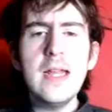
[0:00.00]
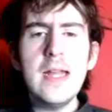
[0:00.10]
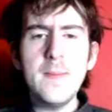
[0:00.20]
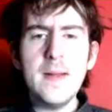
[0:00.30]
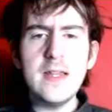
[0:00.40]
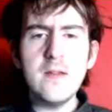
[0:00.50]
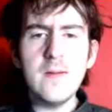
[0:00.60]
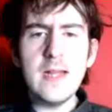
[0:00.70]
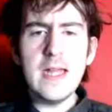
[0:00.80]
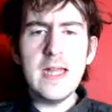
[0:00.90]
Keep it
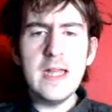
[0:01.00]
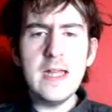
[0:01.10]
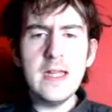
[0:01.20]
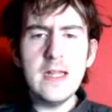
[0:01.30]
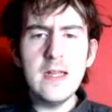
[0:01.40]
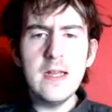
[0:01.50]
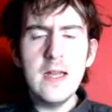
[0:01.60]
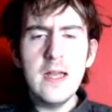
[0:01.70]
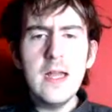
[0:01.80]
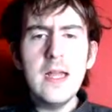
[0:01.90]
sweet,
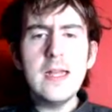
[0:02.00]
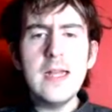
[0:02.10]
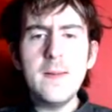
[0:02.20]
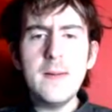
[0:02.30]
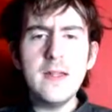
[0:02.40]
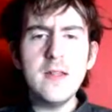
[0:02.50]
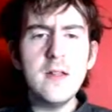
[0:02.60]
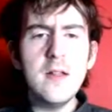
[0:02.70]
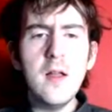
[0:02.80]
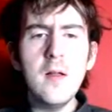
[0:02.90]
keep it
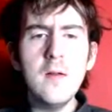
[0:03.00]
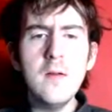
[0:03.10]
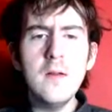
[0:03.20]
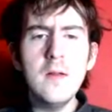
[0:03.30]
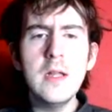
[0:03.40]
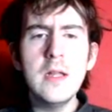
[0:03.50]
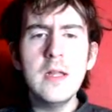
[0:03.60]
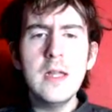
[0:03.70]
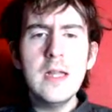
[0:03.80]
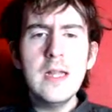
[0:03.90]
slow,
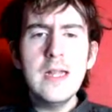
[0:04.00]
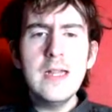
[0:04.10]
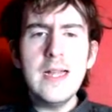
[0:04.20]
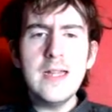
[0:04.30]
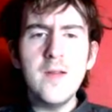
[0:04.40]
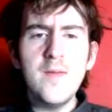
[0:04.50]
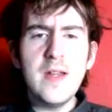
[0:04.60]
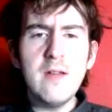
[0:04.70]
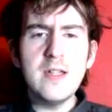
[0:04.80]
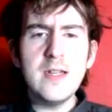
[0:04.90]
let the
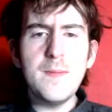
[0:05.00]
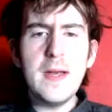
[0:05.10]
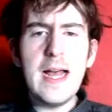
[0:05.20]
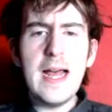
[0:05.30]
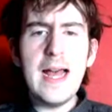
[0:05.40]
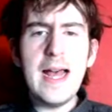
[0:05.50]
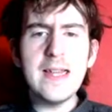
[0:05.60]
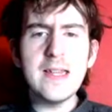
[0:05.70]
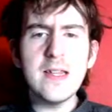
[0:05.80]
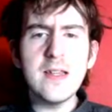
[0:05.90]
future
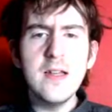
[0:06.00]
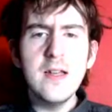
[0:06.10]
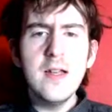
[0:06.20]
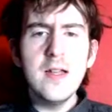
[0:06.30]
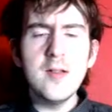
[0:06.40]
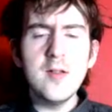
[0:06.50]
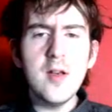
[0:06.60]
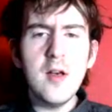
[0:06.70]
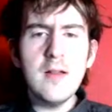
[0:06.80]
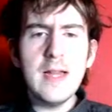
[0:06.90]
pass, and
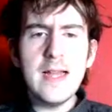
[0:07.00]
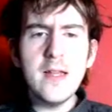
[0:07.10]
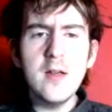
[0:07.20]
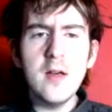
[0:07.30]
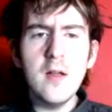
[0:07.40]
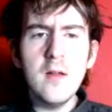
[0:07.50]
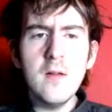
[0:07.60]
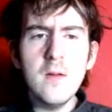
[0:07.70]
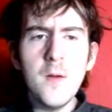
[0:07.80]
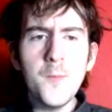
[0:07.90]
don't let
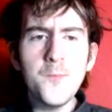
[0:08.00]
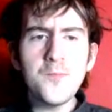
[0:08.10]
go.